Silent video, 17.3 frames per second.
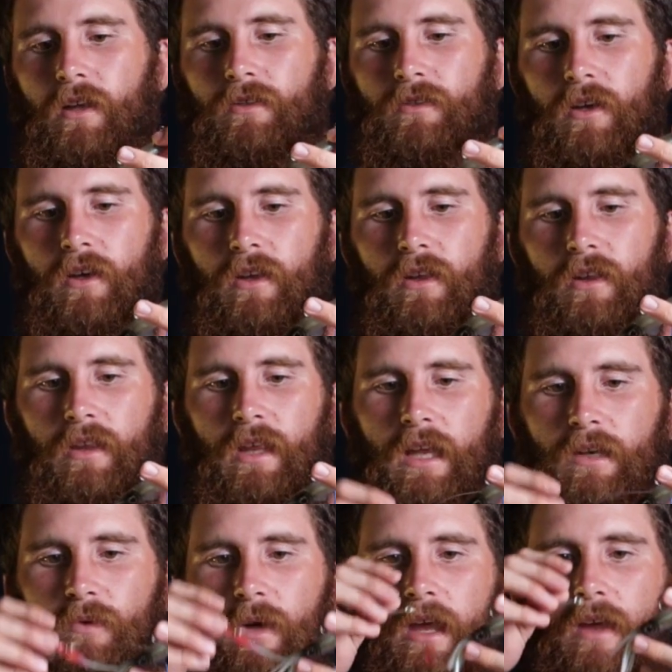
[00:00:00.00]
So
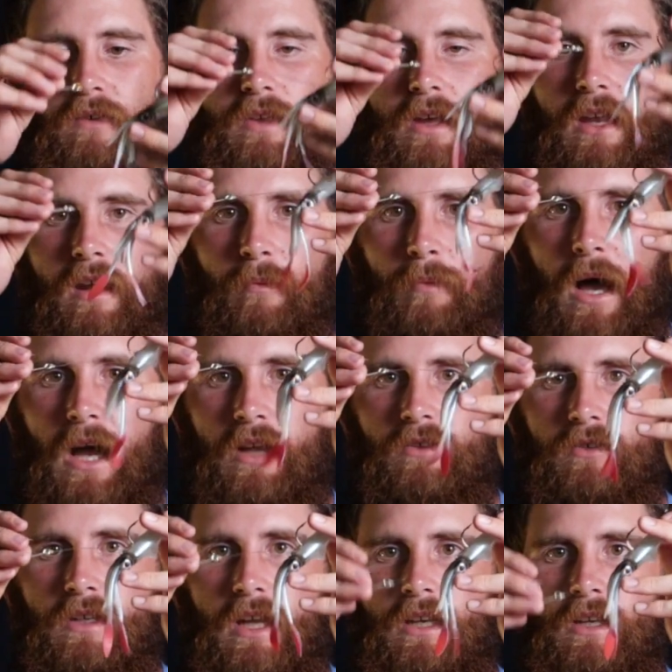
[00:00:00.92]
that way, if they're going to
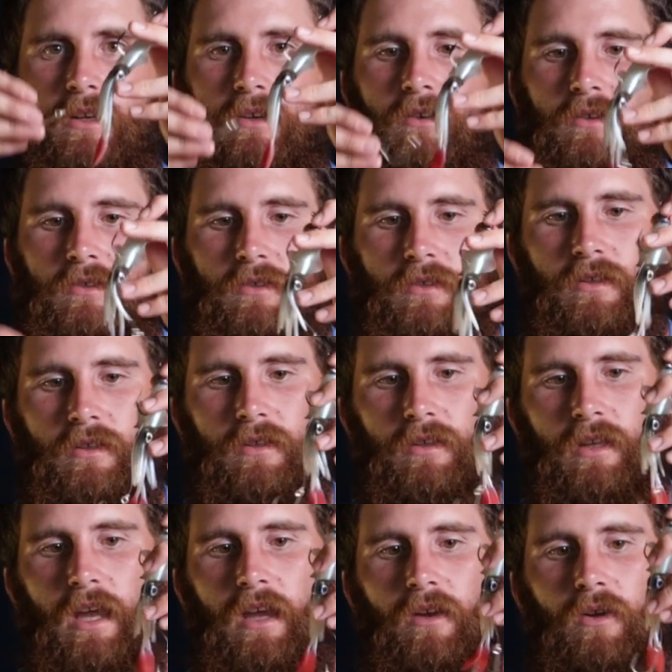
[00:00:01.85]
bite your tentacles,
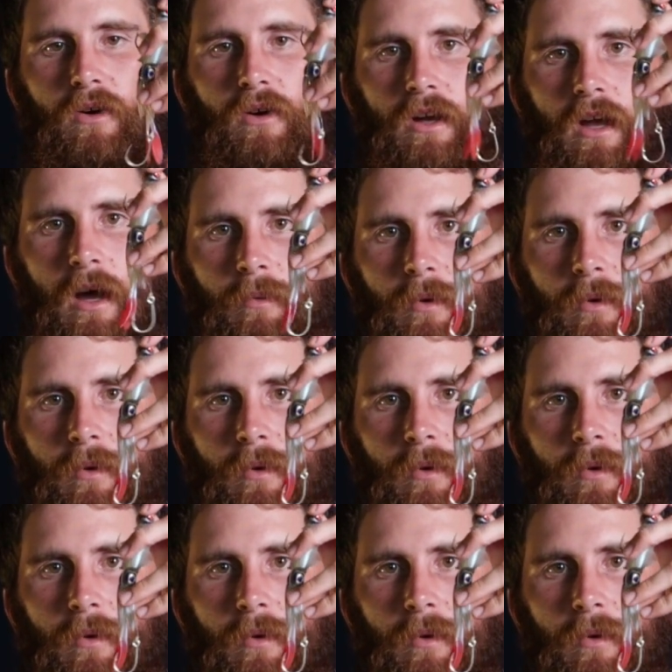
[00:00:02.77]
they're going to hook